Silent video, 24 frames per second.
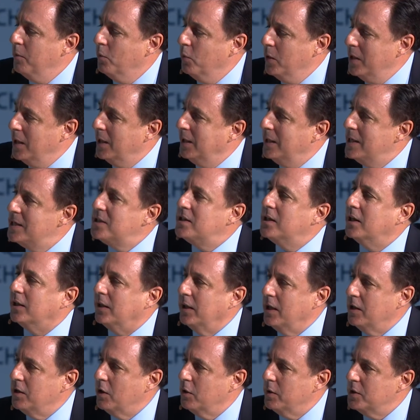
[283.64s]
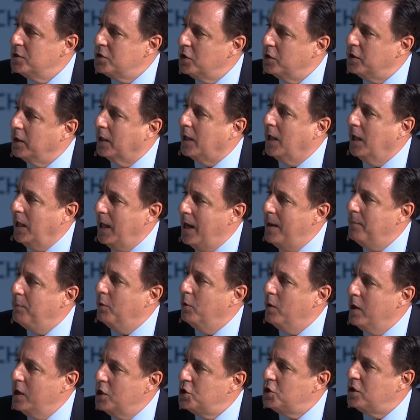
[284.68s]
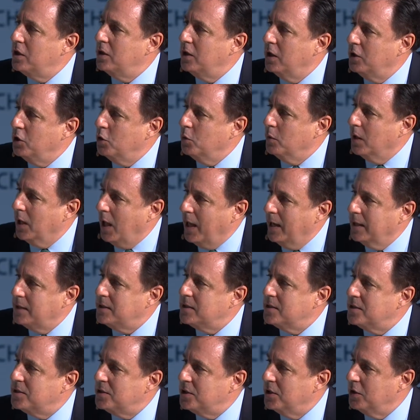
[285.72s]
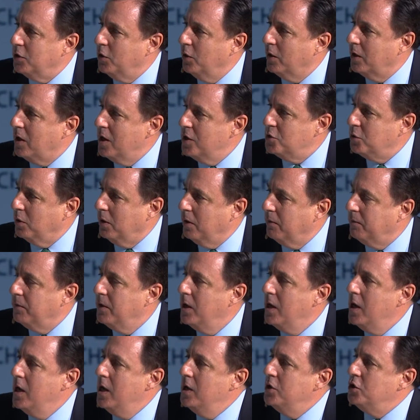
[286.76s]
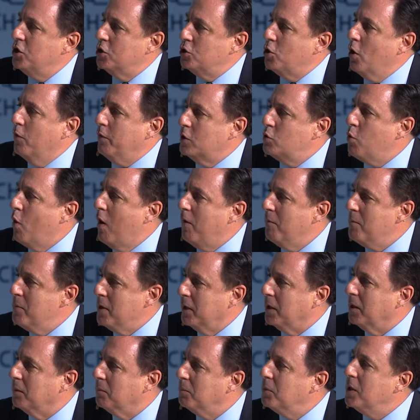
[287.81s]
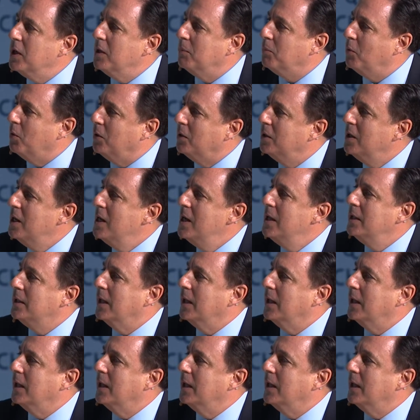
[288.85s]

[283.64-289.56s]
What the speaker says: Realistically, though, is it the collaboration that you'd like to see? You're a country of just over 12 million people.